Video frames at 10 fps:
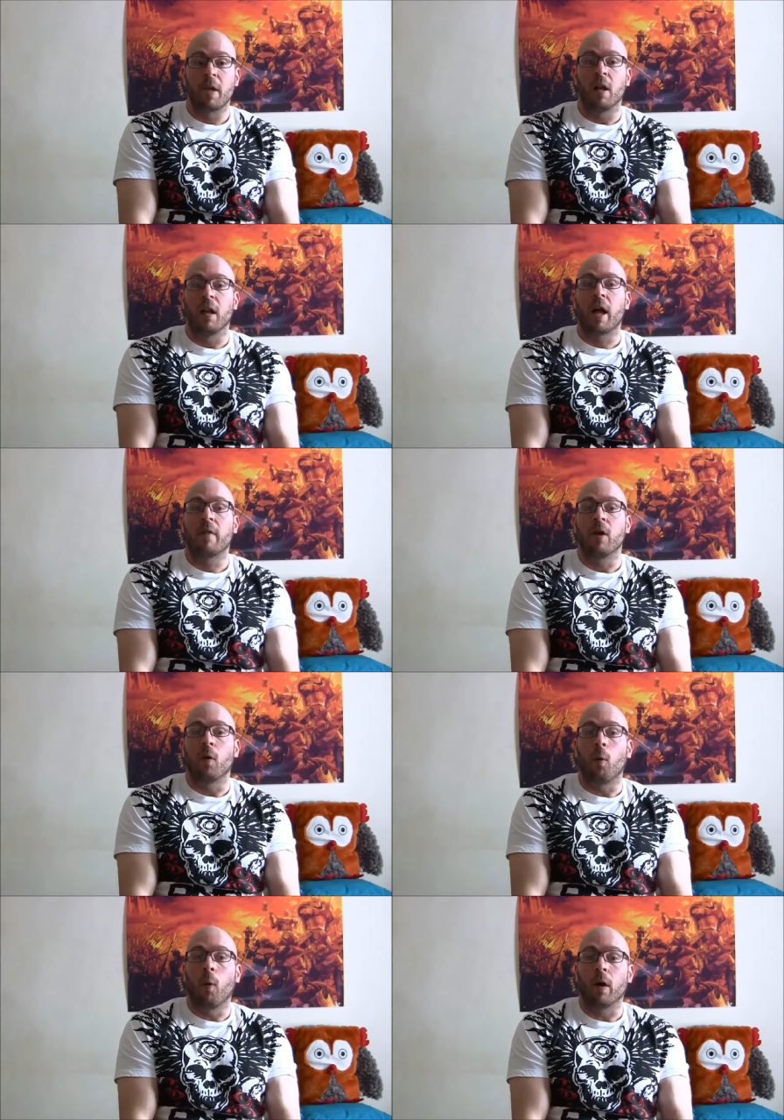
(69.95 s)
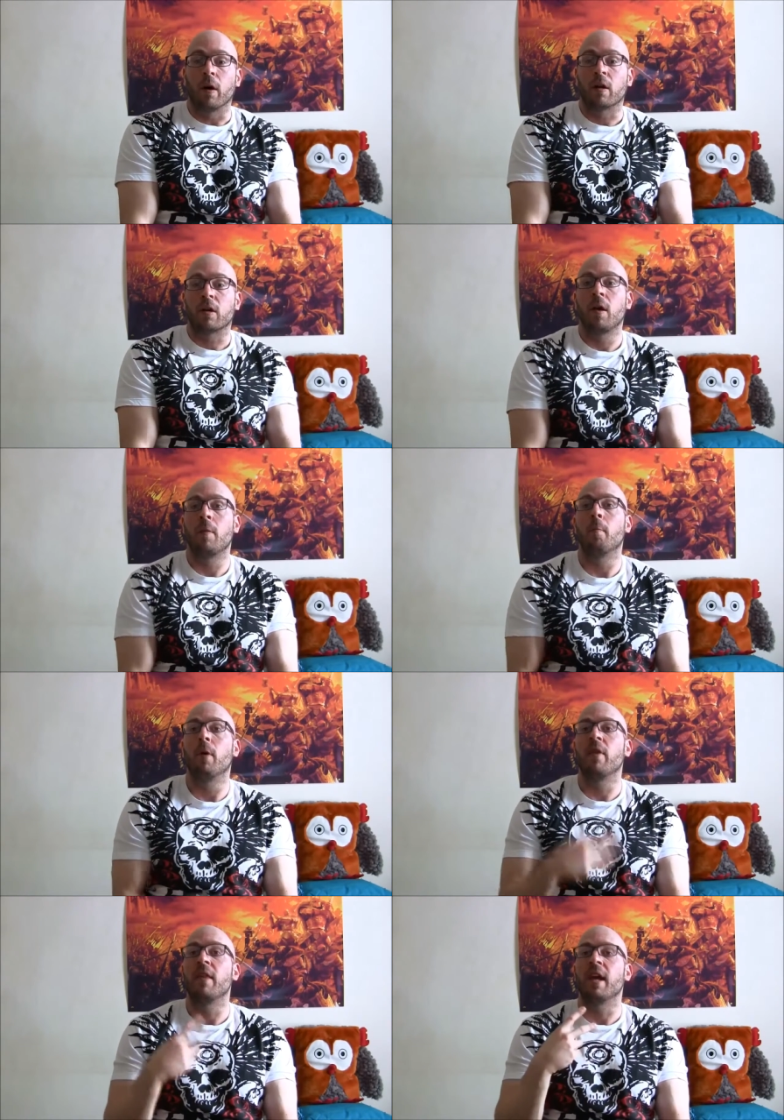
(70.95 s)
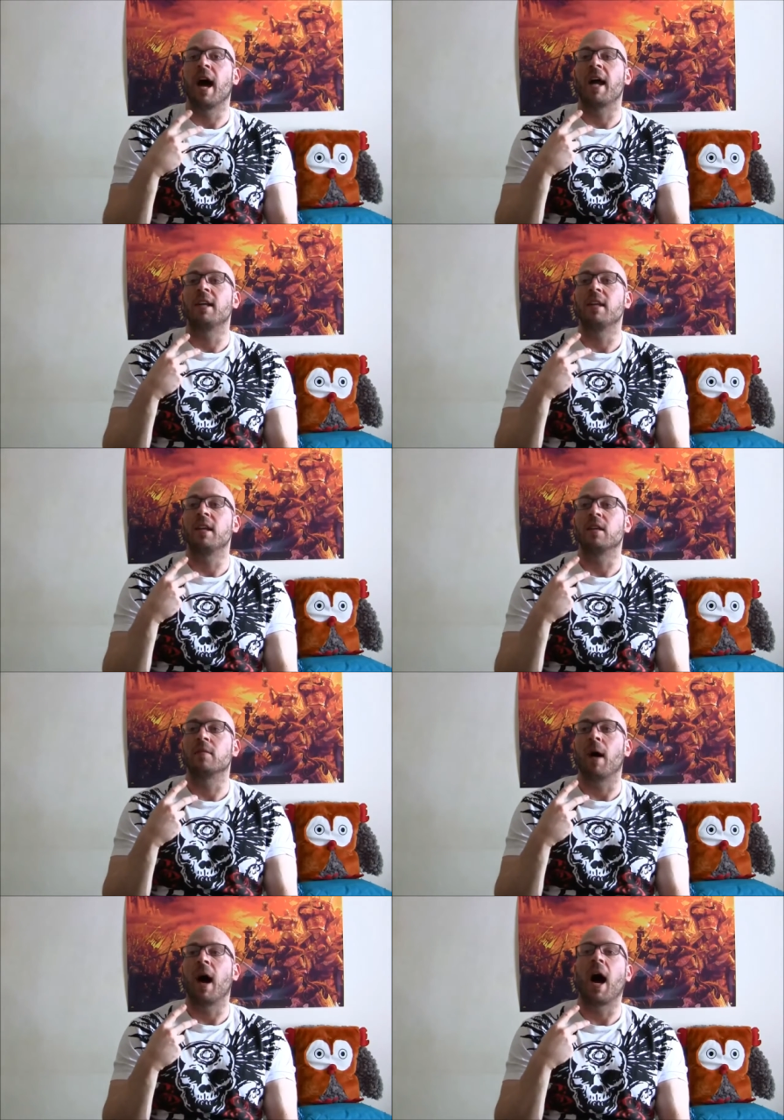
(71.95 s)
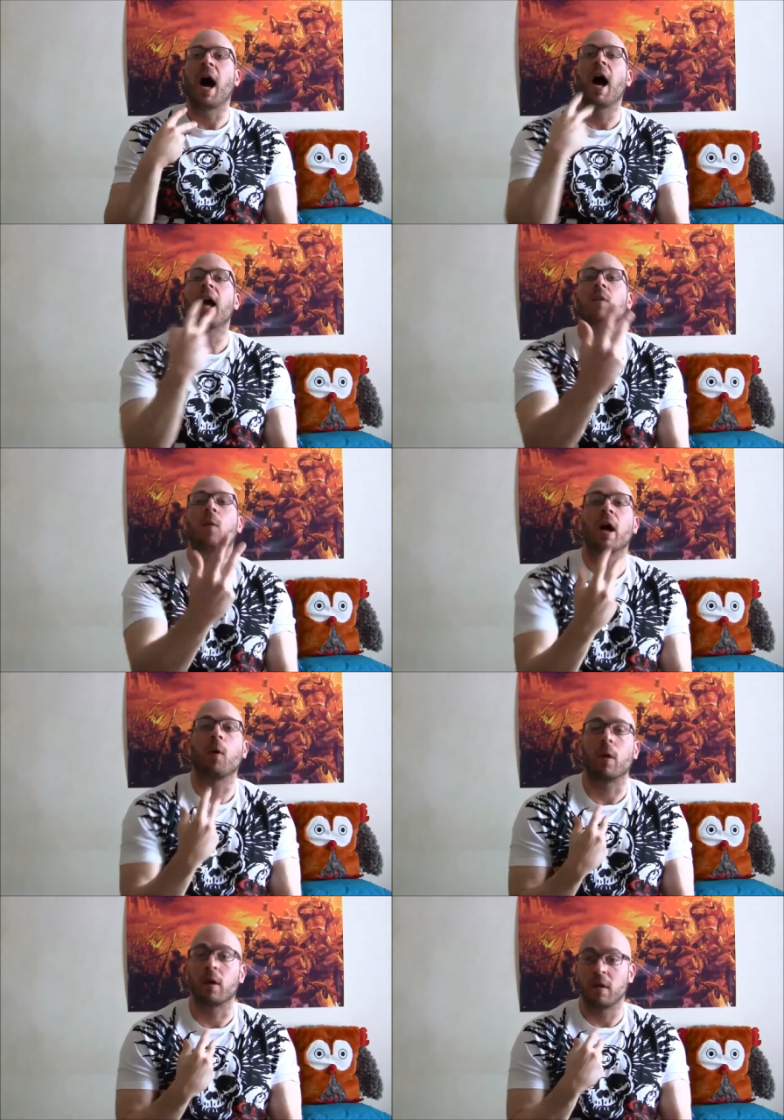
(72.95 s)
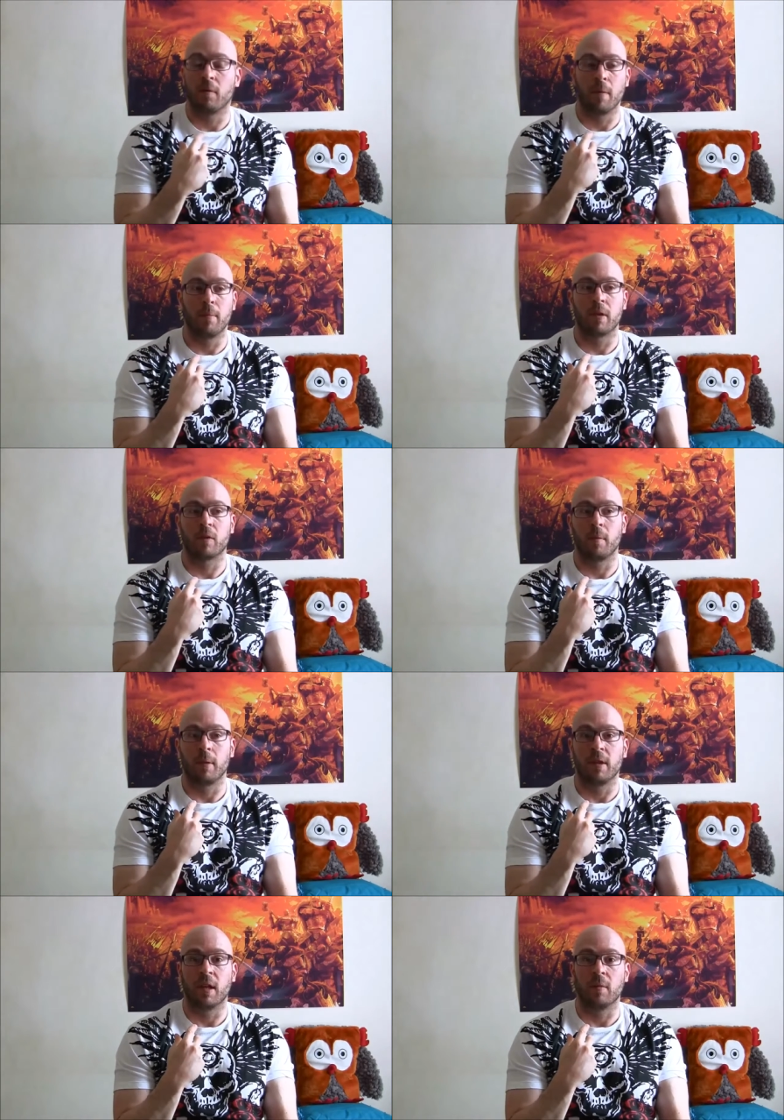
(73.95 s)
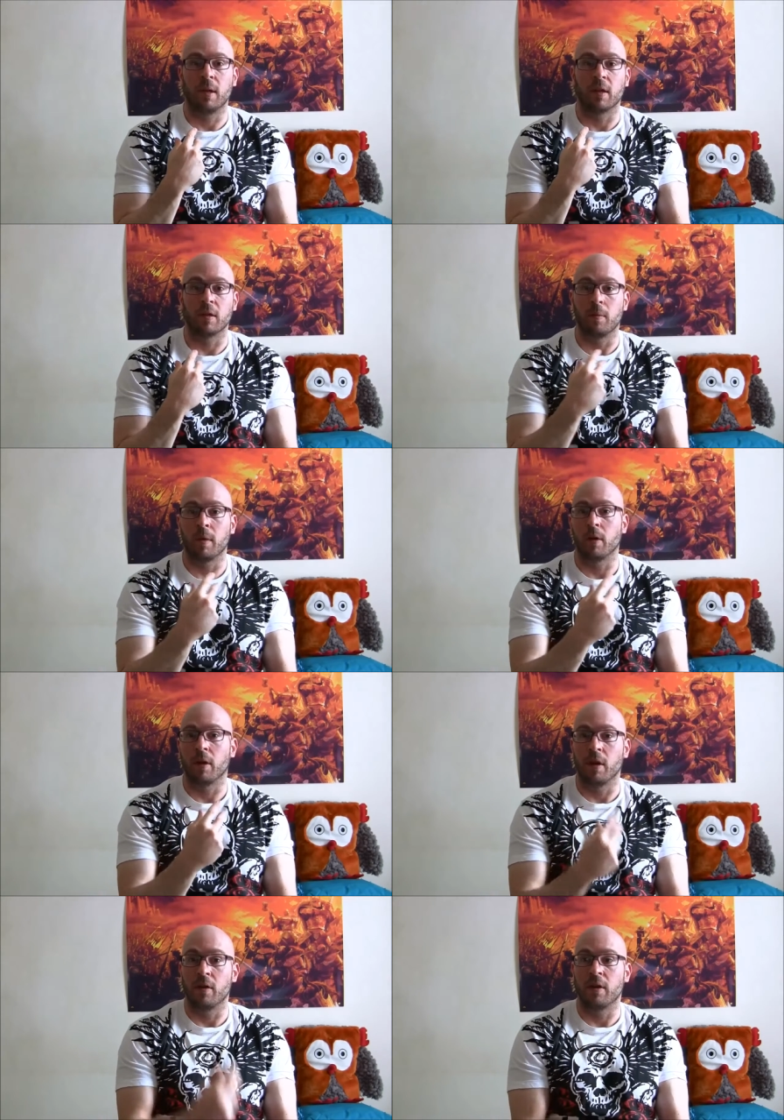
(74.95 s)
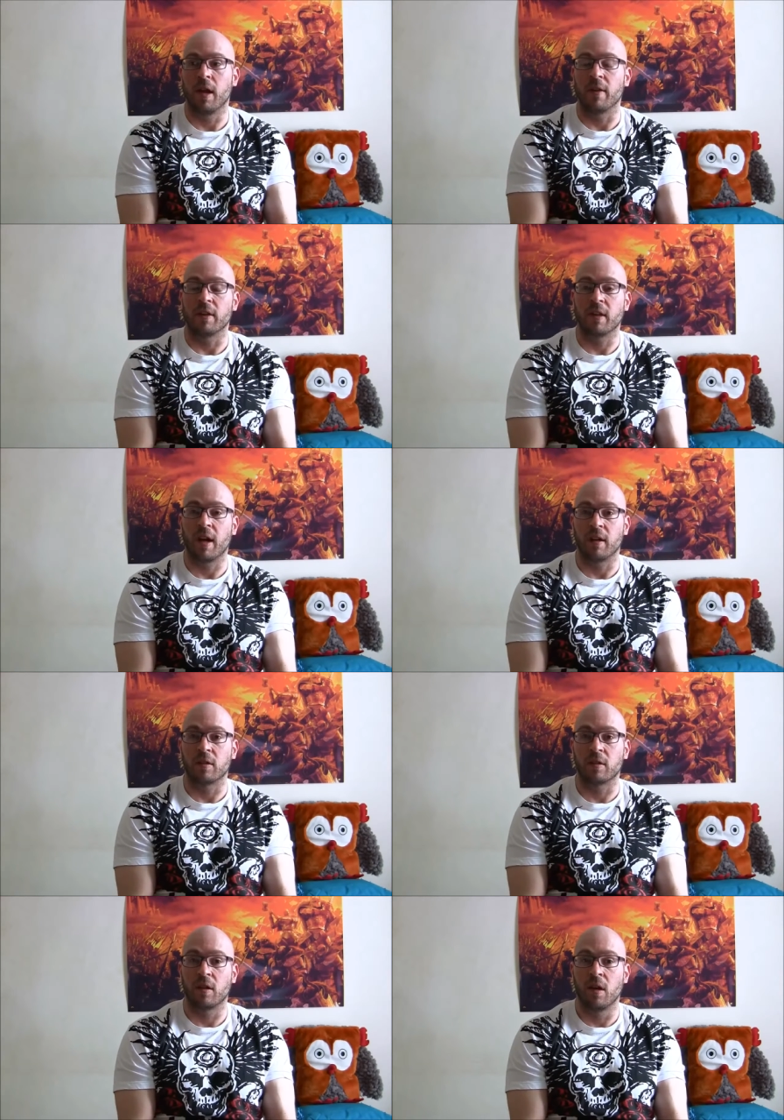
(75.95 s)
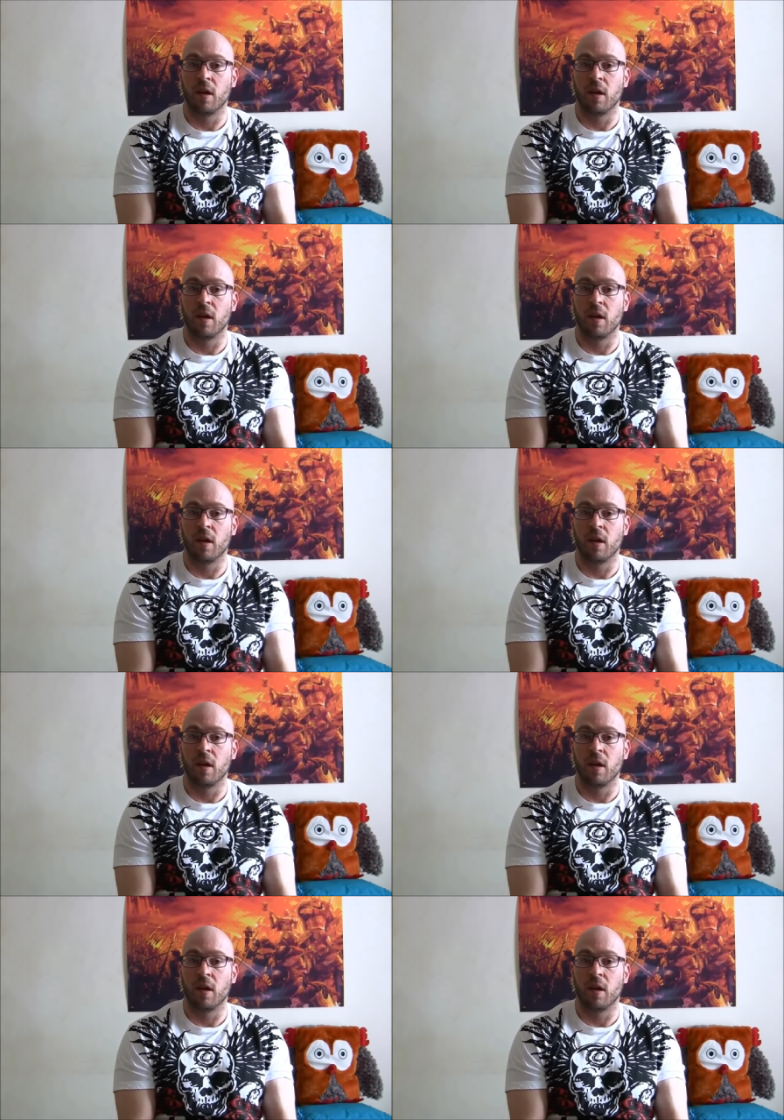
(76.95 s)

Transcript: A lot of it works, but the ideas behind why it works have been misrepresented because the people don't understand the science.